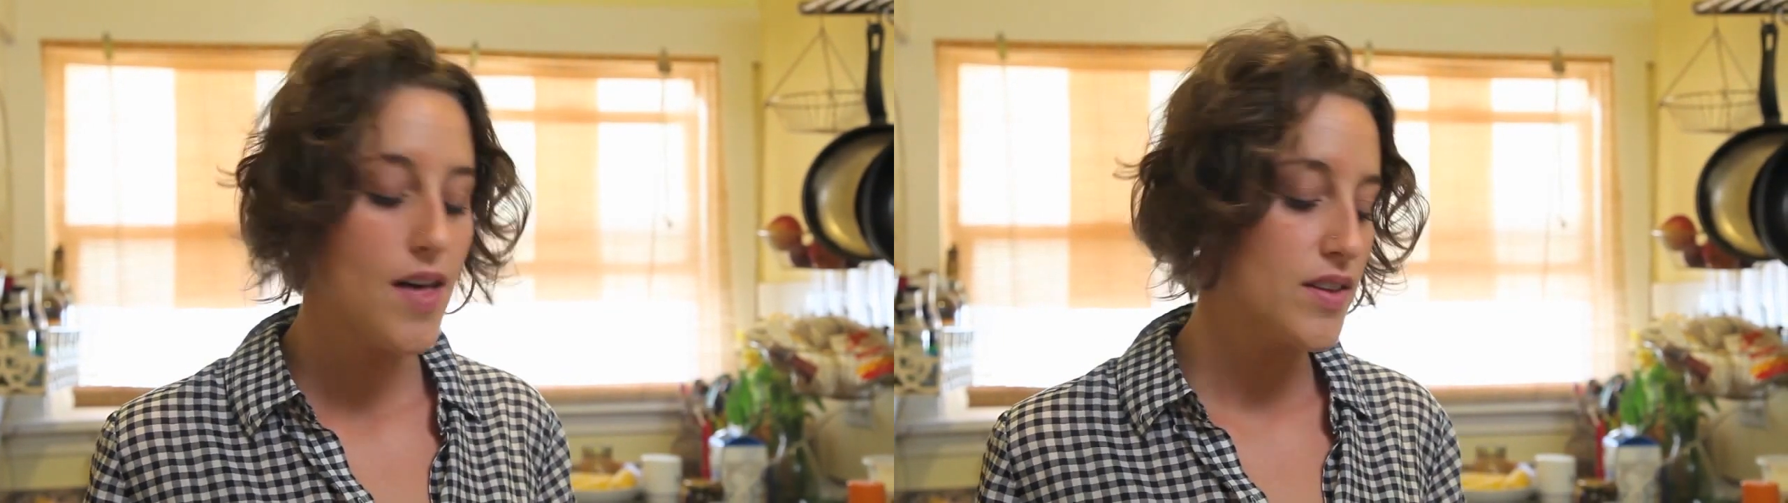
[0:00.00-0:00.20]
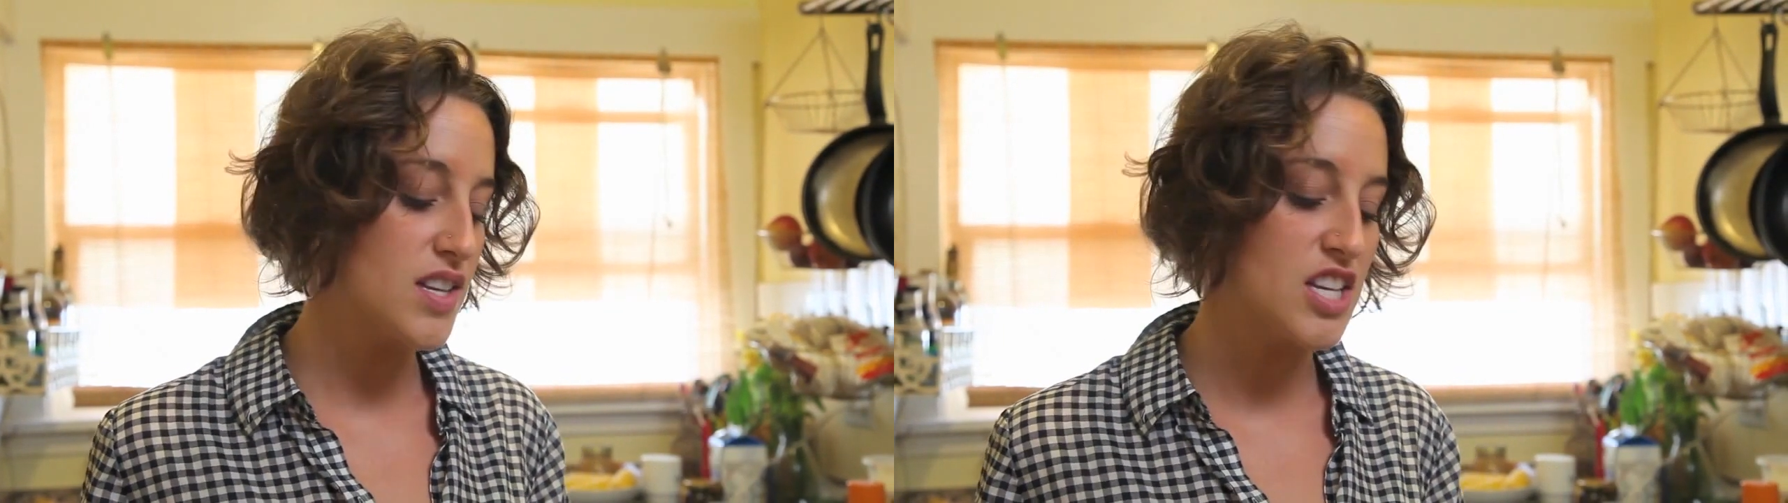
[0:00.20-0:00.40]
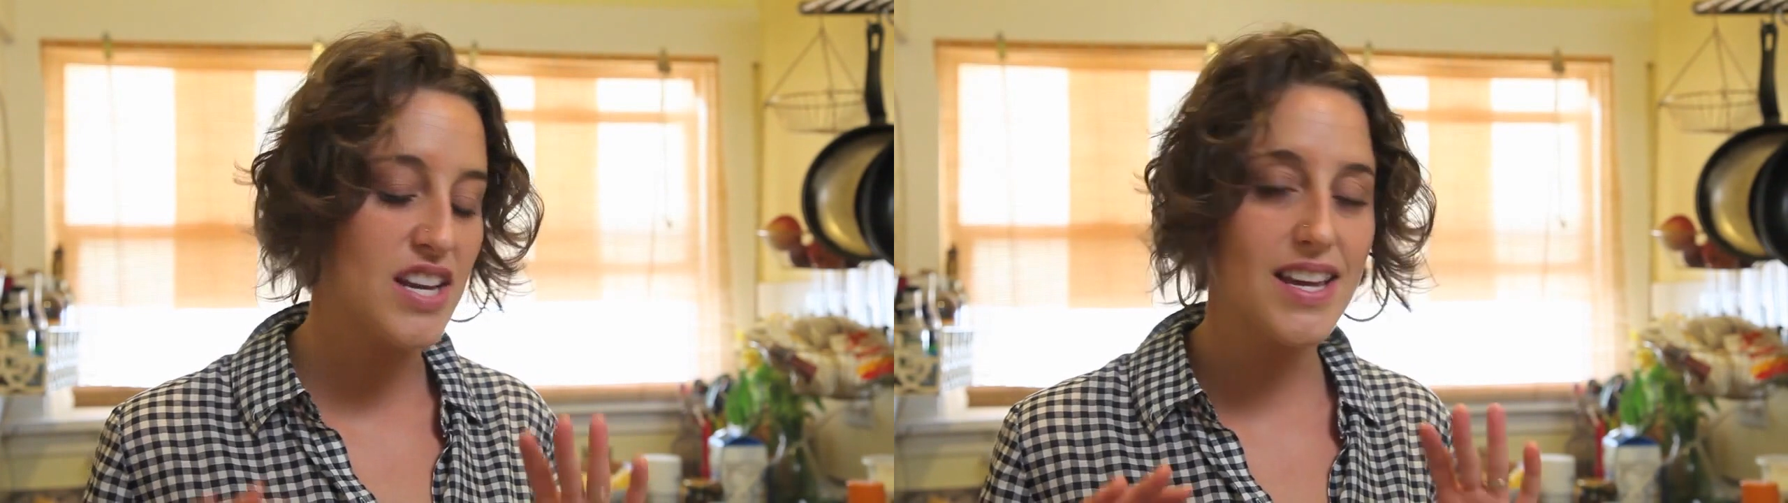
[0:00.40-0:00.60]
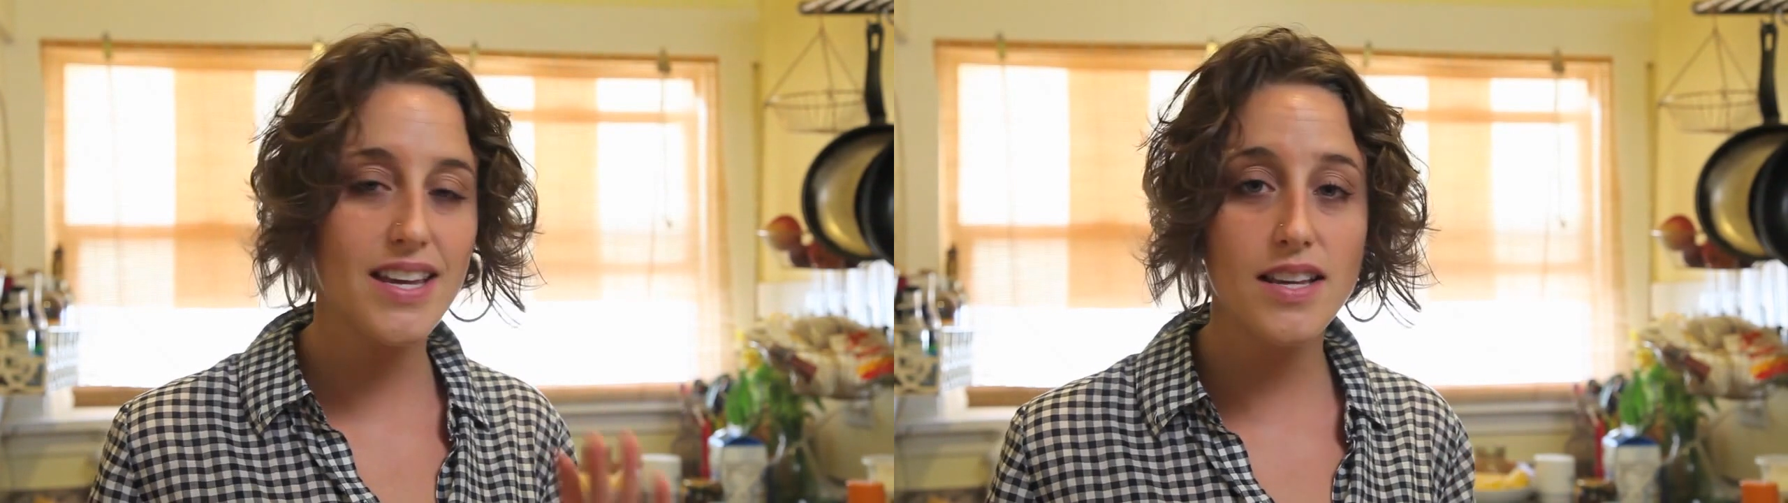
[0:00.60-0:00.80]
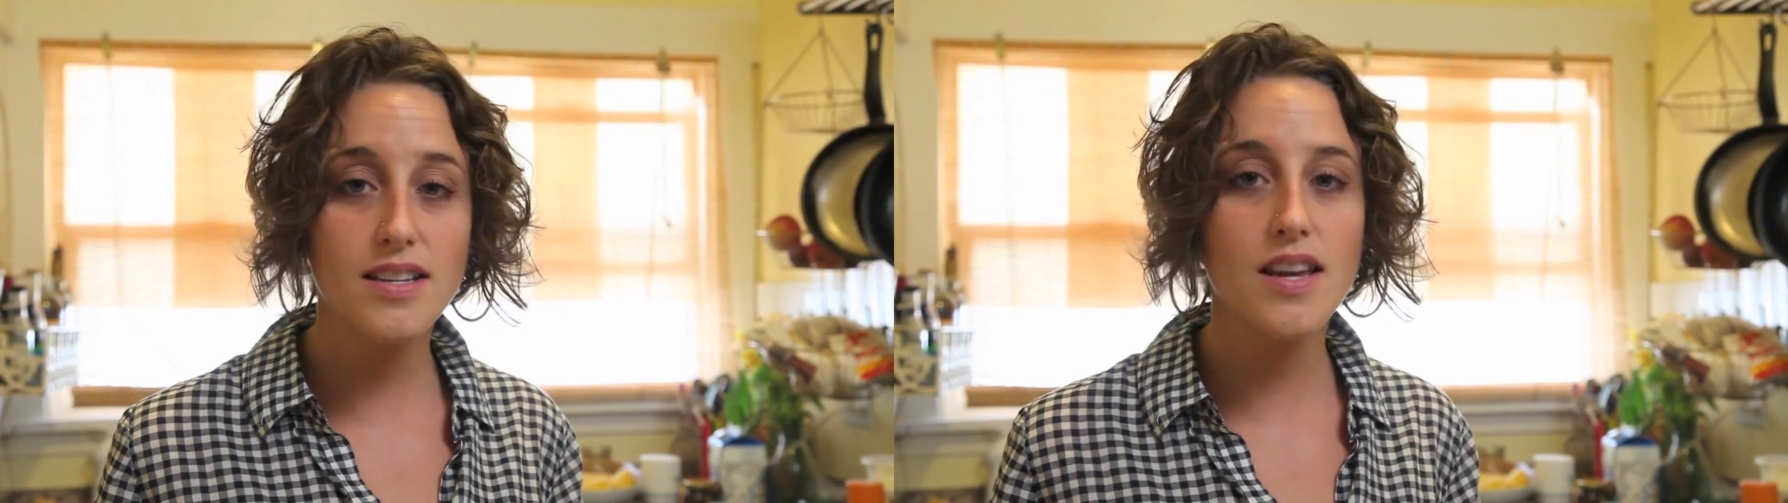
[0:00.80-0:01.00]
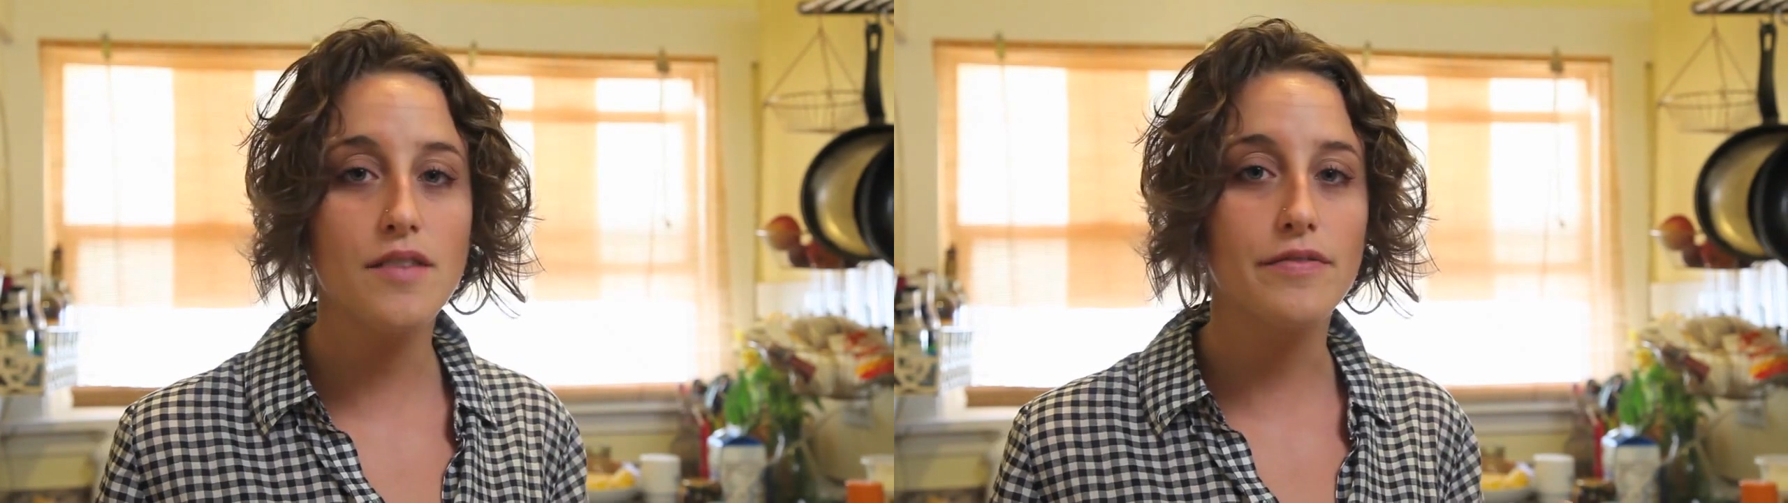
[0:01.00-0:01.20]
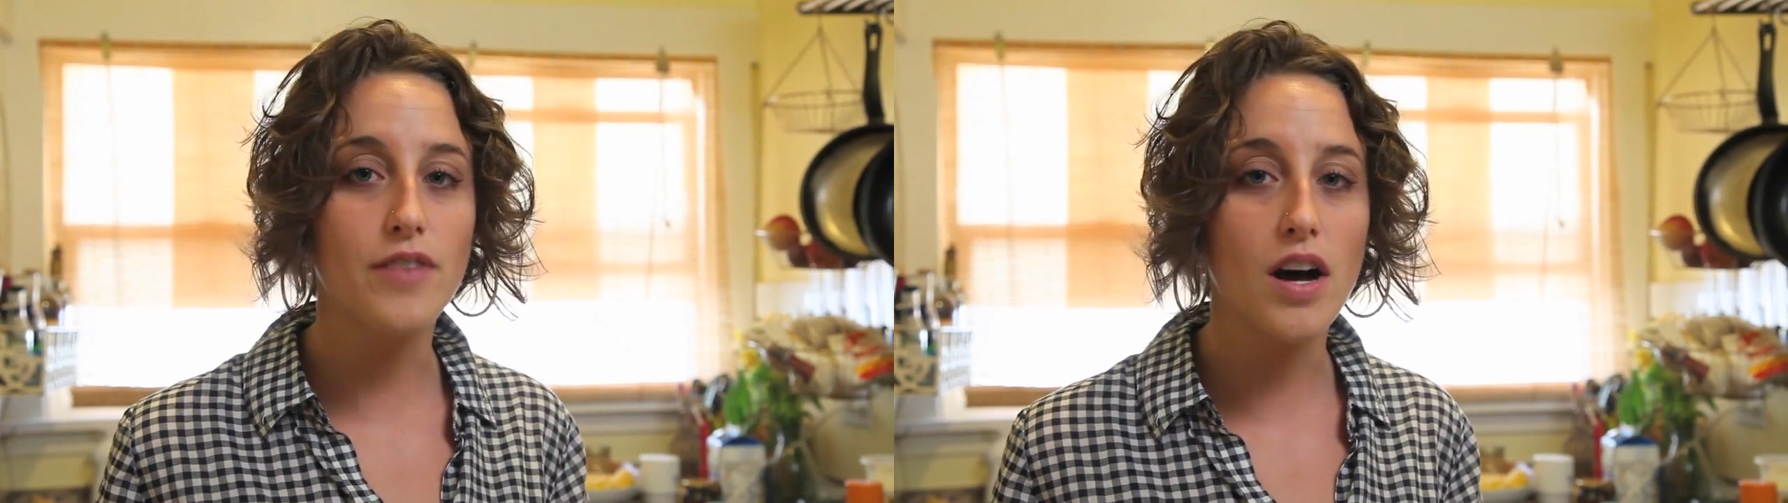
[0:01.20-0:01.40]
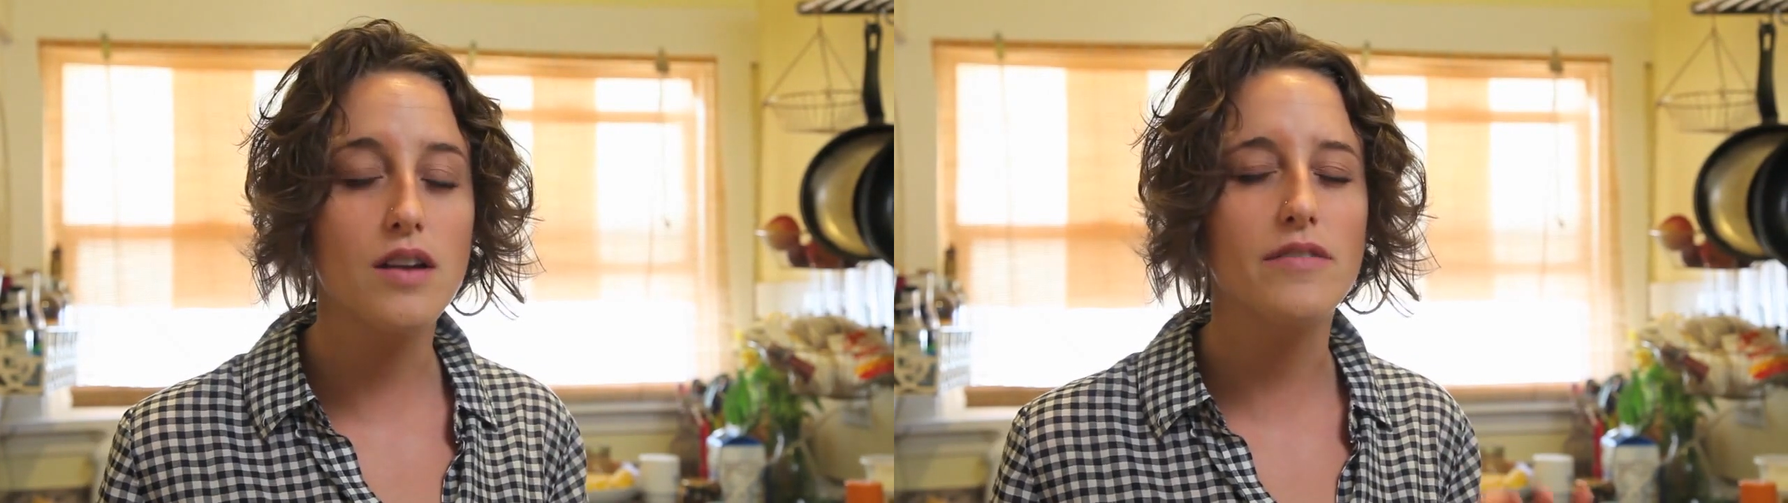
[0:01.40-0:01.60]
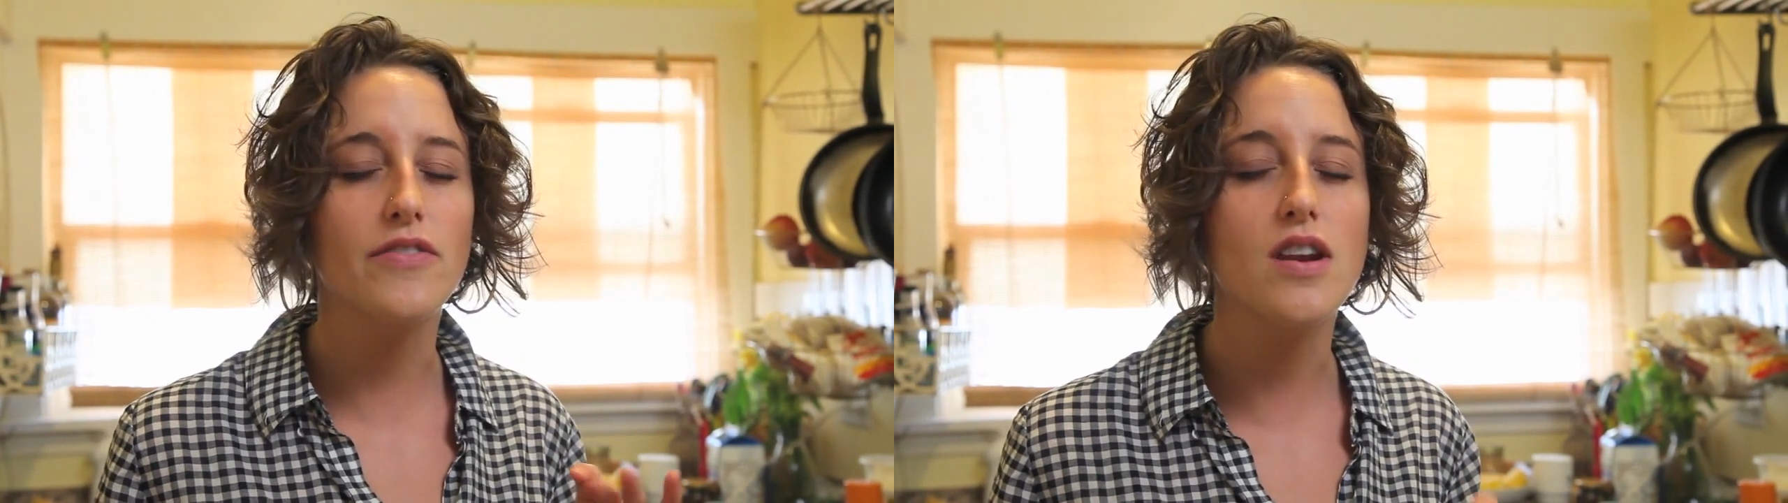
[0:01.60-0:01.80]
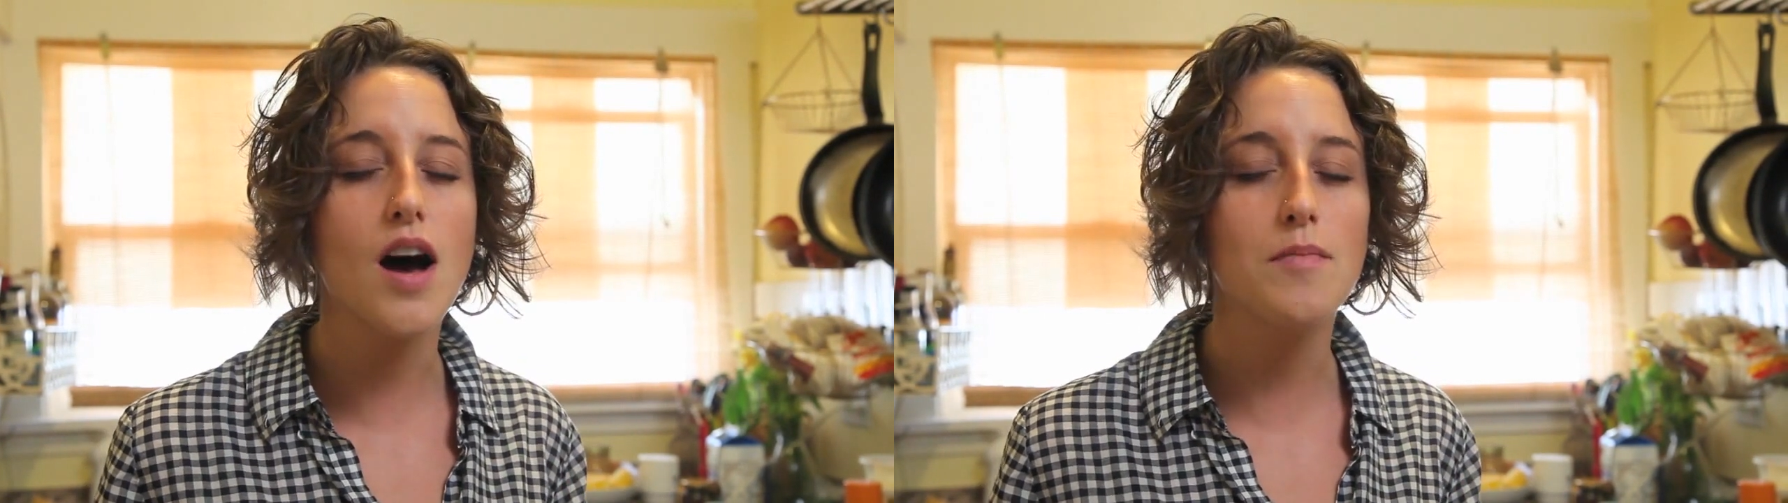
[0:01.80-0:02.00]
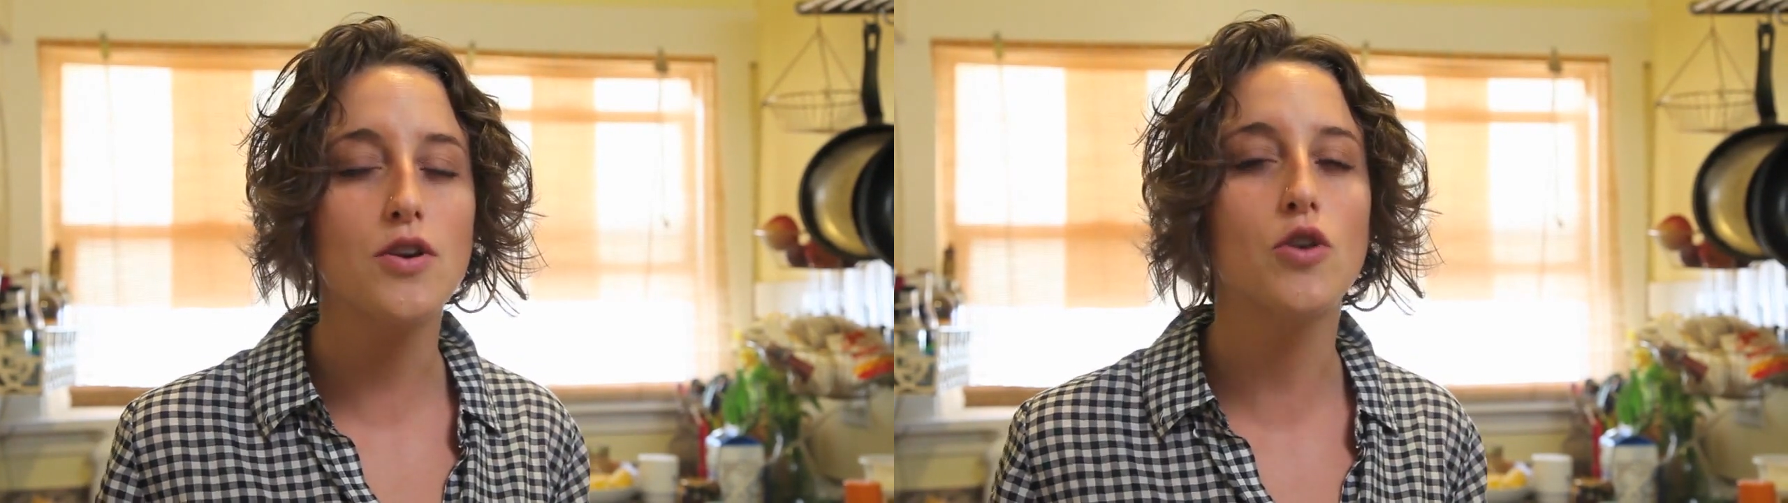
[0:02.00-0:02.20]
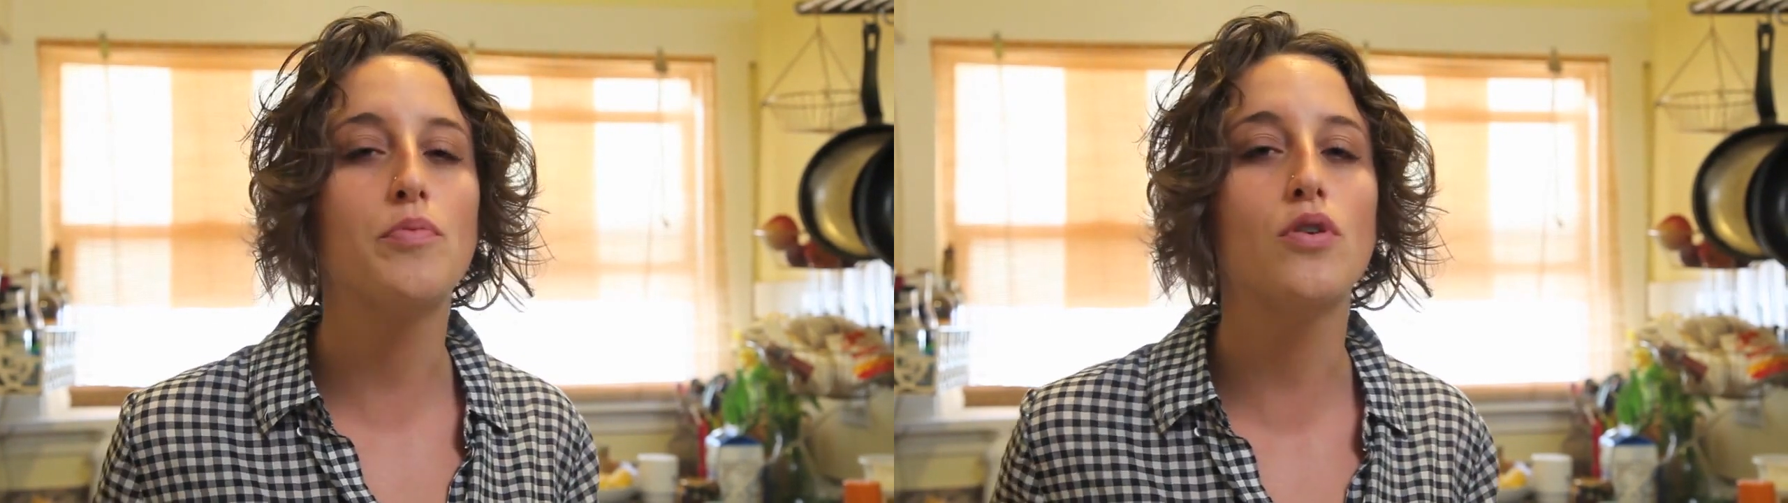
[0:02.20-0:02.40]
This is an easy, fun, phenomenal,